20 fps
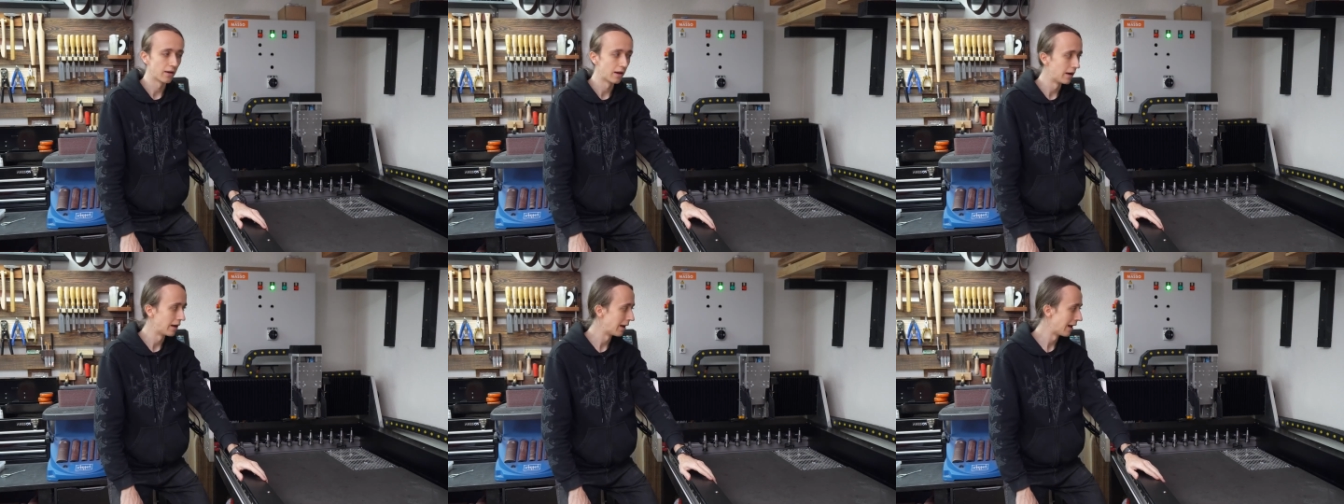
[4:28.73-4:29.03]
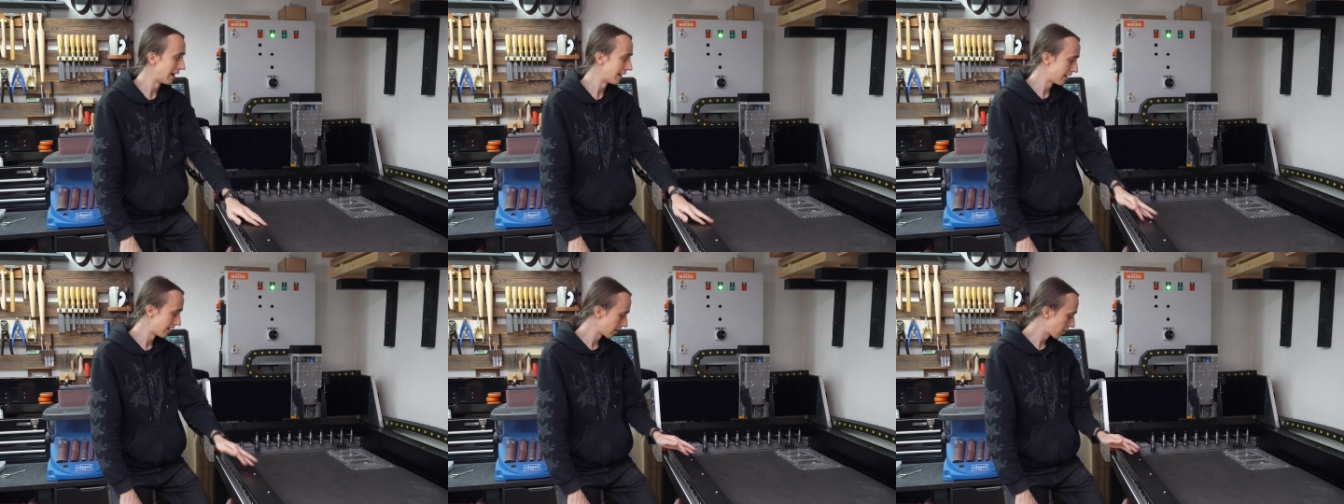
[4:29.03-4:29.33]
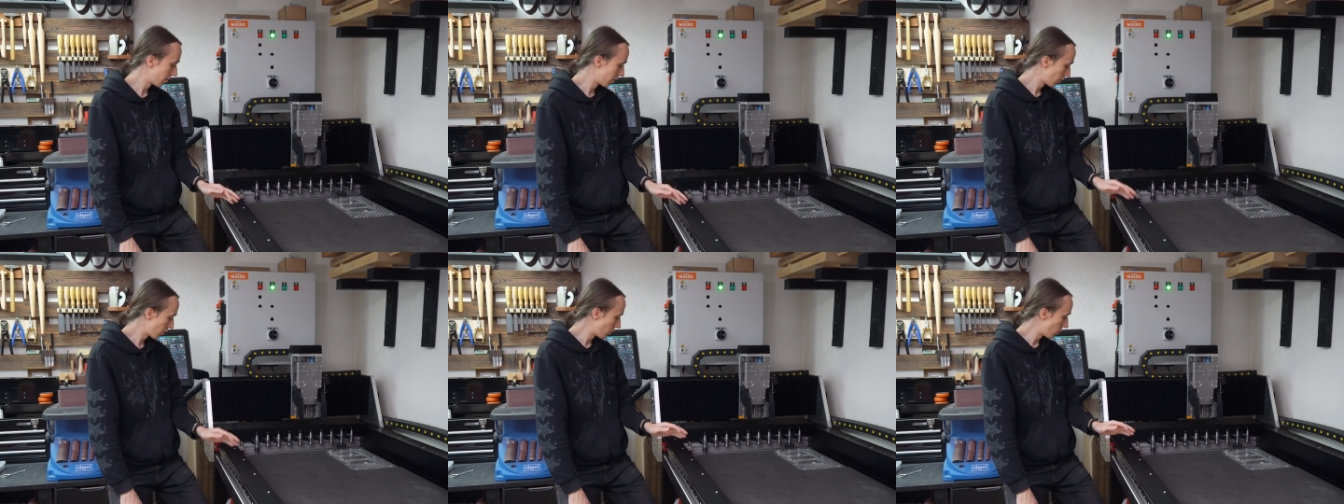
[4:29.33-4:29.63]
uh, and I
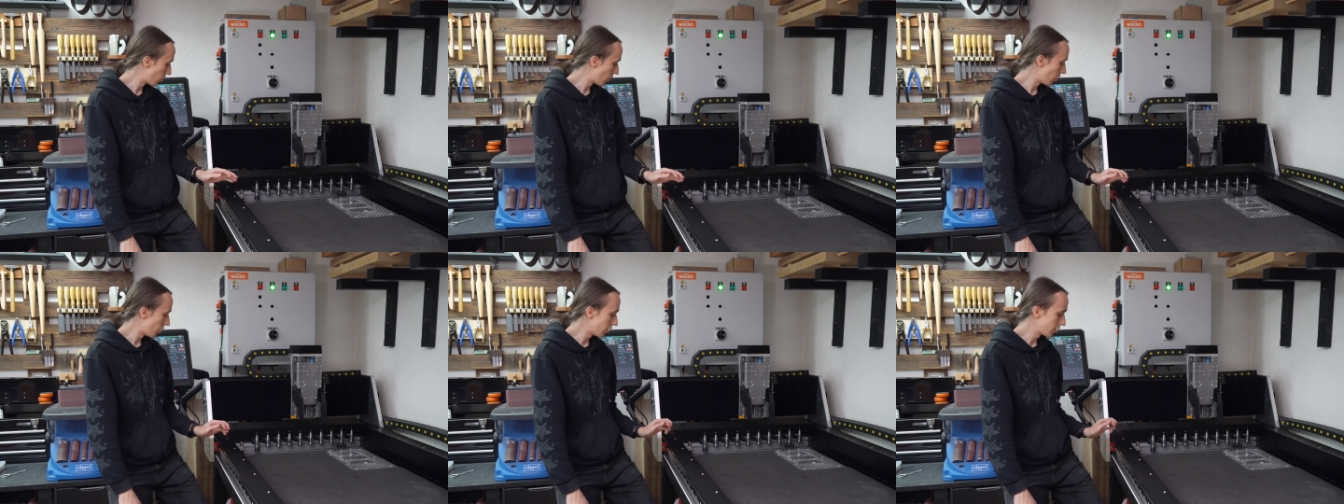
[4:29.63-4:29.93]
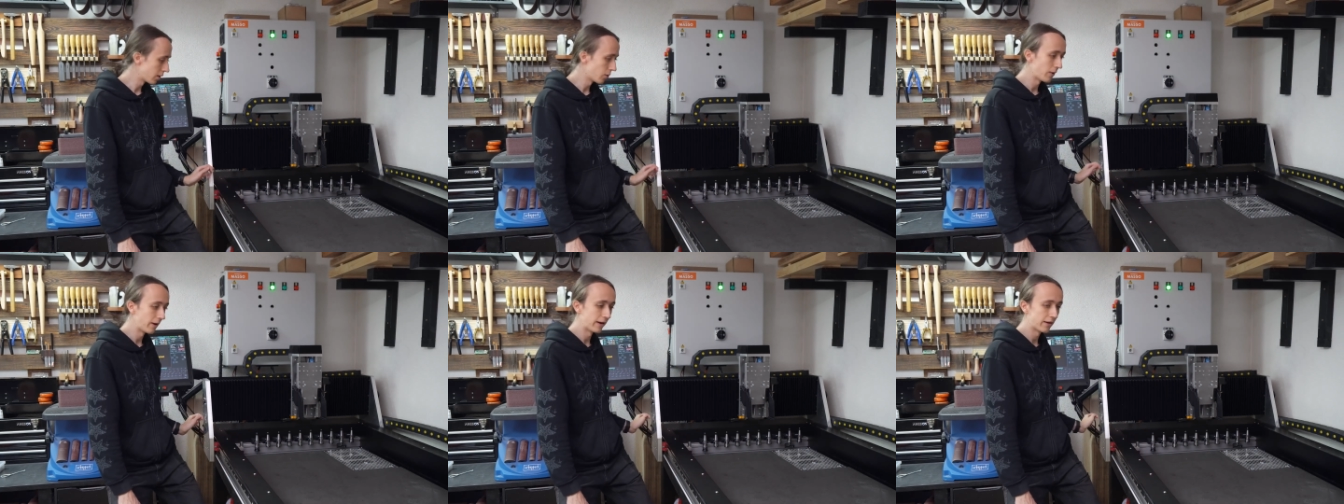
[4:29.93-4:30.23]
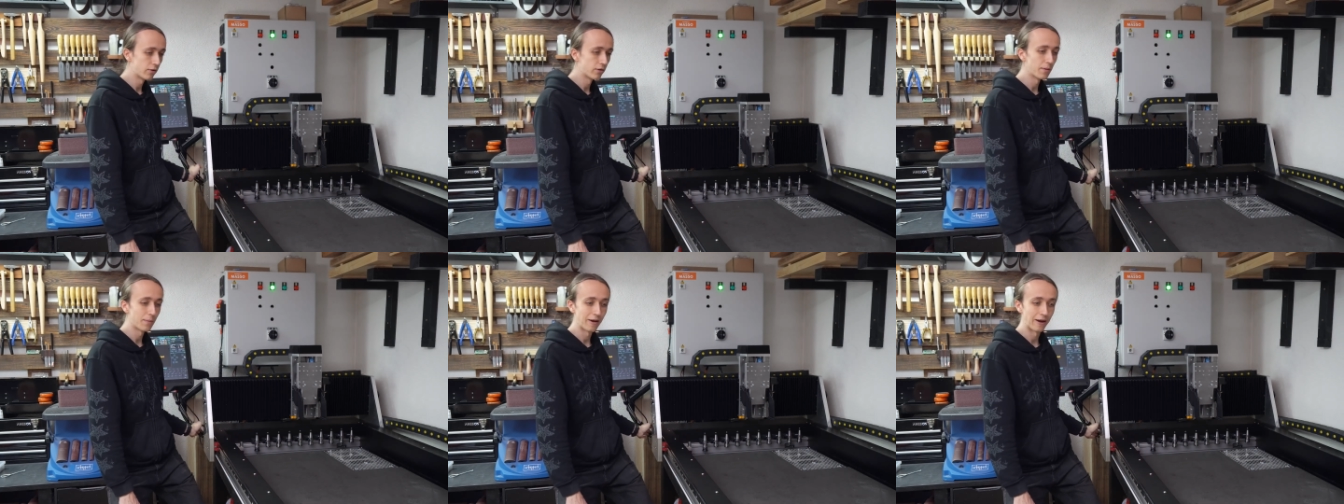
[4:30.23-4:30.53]
can go all the way
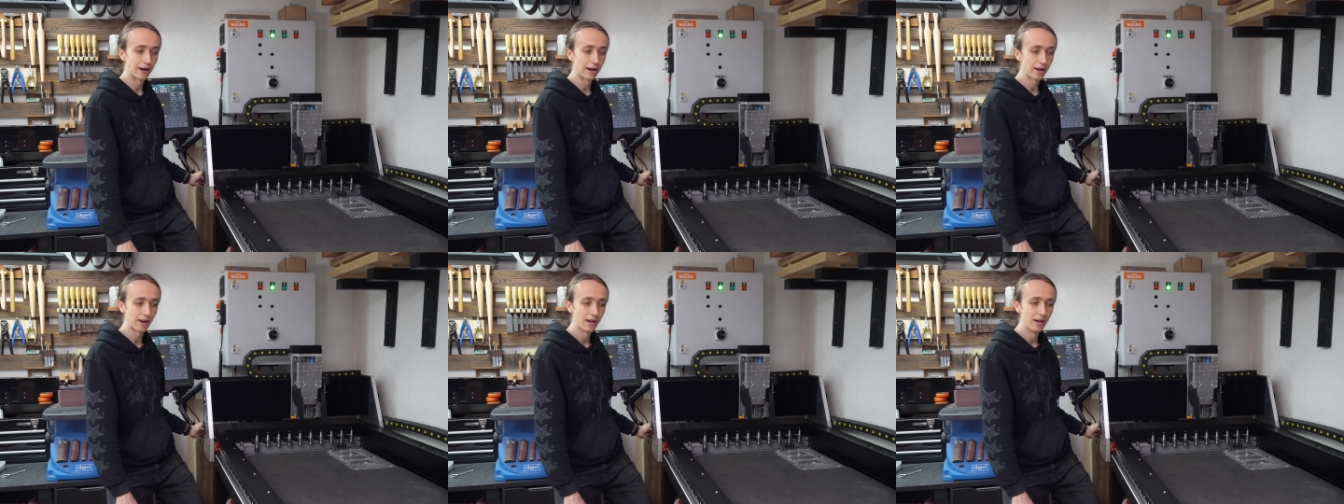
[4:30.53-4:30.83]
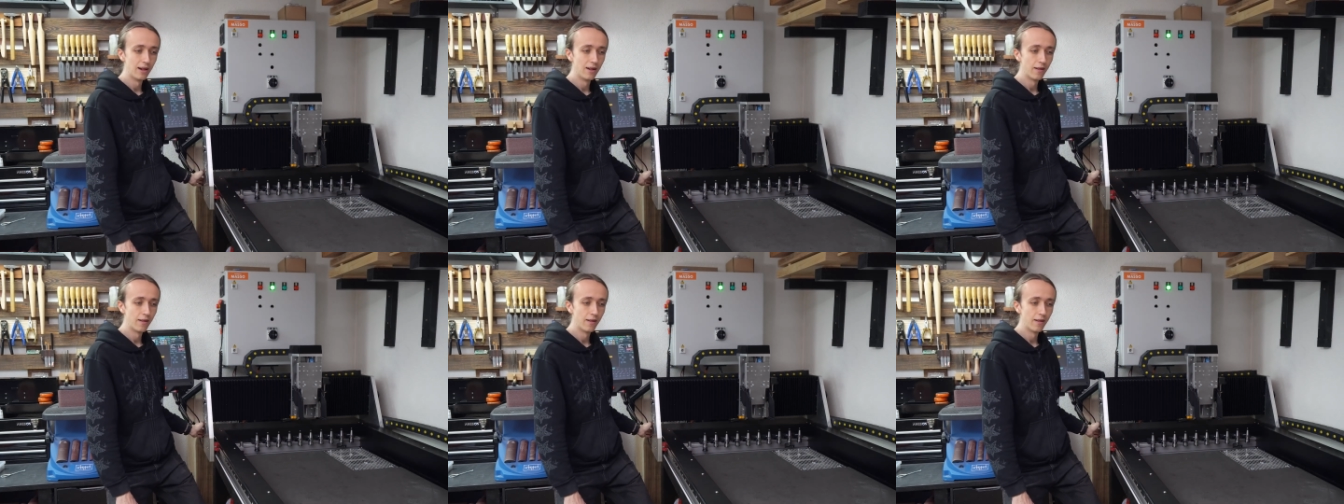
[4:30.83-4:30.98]
to the back.